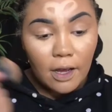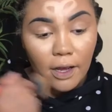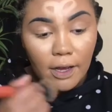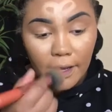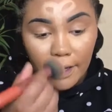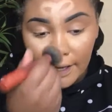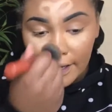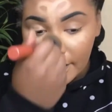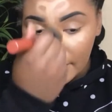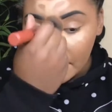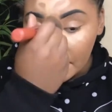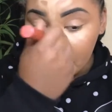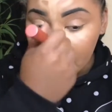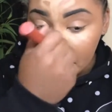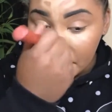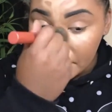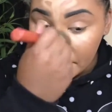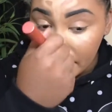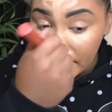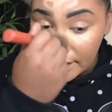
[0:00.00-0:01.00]
I
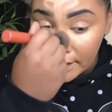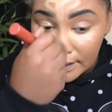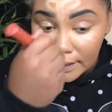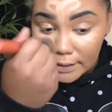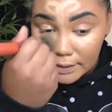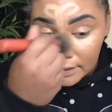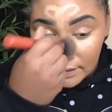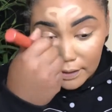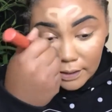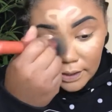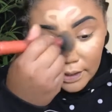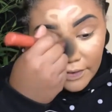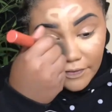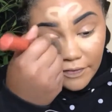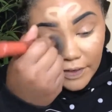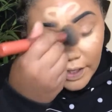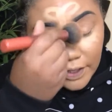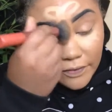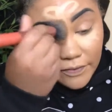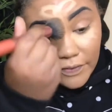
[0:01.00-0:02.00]
might,
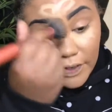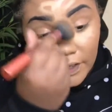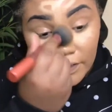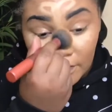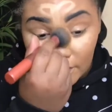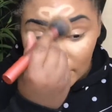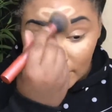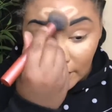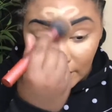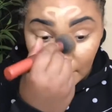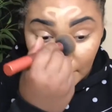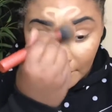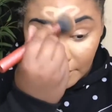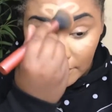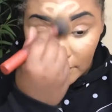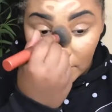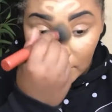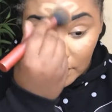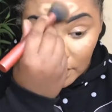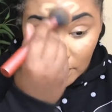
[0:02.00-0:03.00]
if I could find the
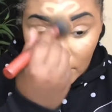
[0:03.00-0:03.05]
time,